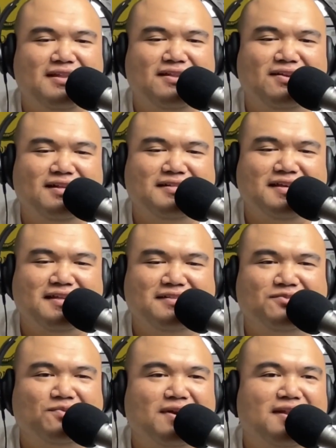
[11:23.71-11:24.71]
Now let's get
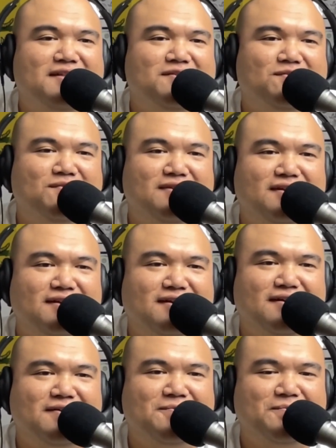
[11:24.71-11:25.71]
straight into
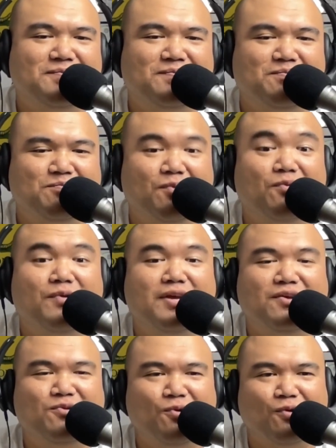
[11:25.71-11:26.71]
the
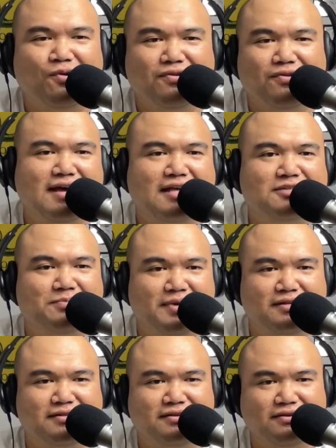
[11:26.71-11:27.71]
Marine Corps
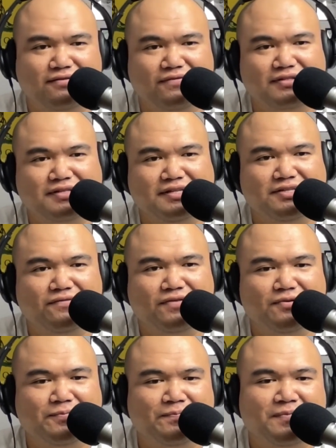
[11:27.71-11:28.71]
aspect of this
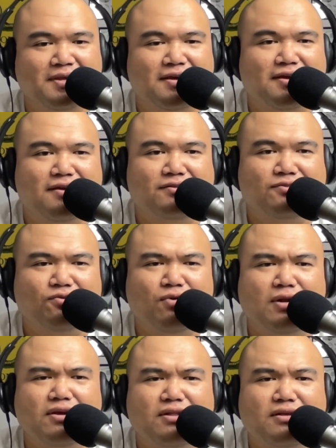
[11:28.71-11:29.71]
interview. So
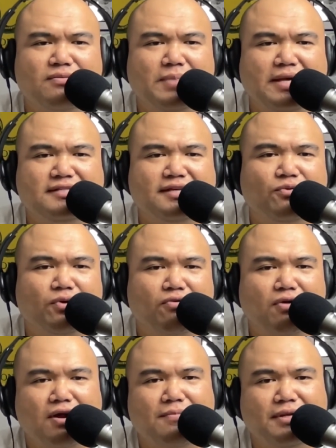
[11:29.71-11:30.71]
what are the basic
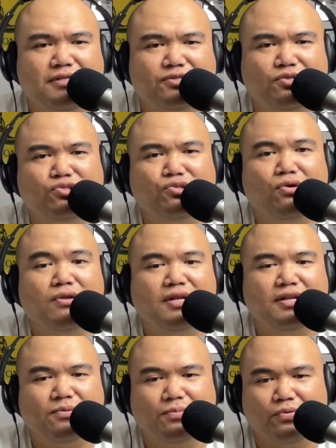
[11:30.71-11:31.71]
requirements to
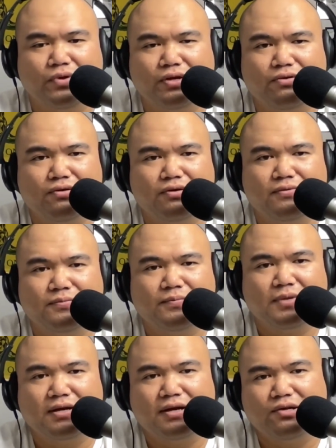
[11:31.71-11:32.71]
joining the Marine Corps?
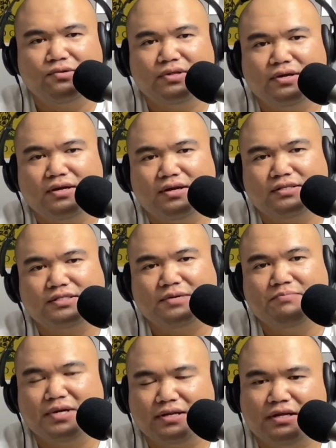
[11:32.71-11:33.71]
I know there are
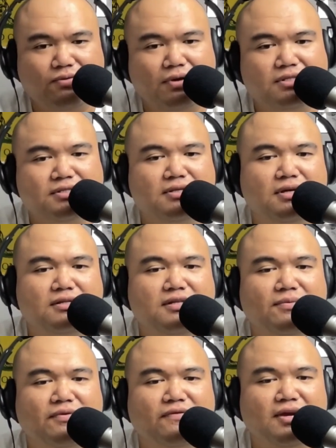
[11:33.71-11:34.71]
some, but what's on
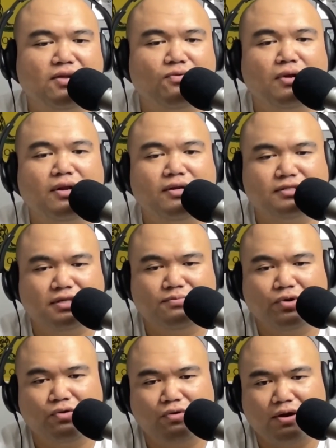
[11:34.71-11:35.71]
top of your head? What are
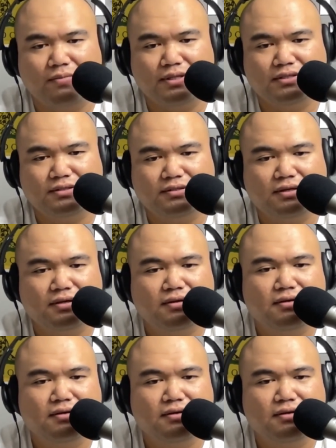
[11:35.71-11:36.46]
some requirements?